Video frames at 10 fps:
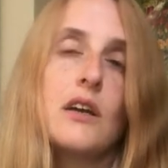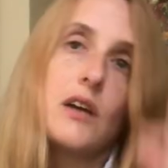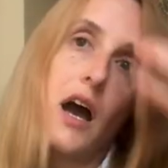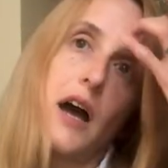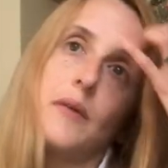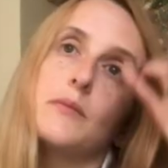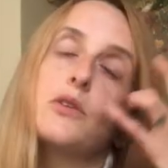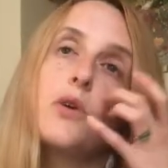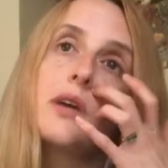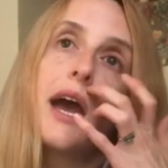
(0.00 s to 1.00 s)
you're
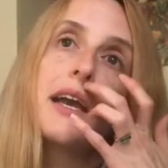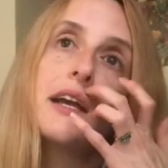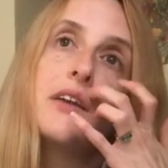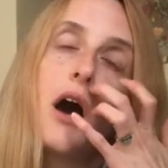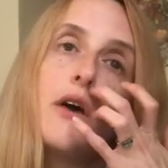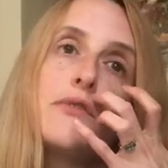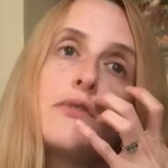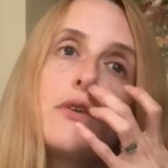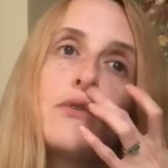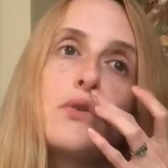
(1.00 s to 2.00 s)
not getting enough
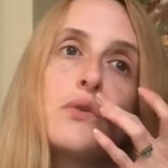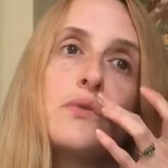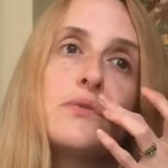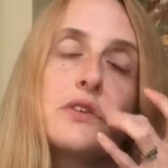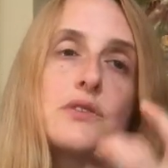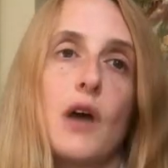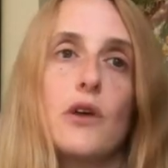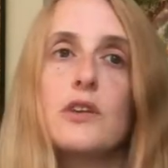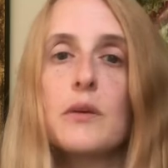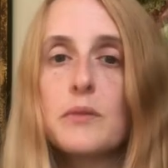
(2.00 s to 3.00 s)
of all the
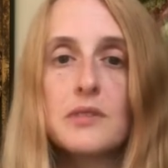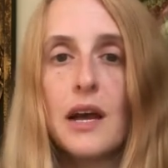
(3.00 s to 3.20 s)
sodium,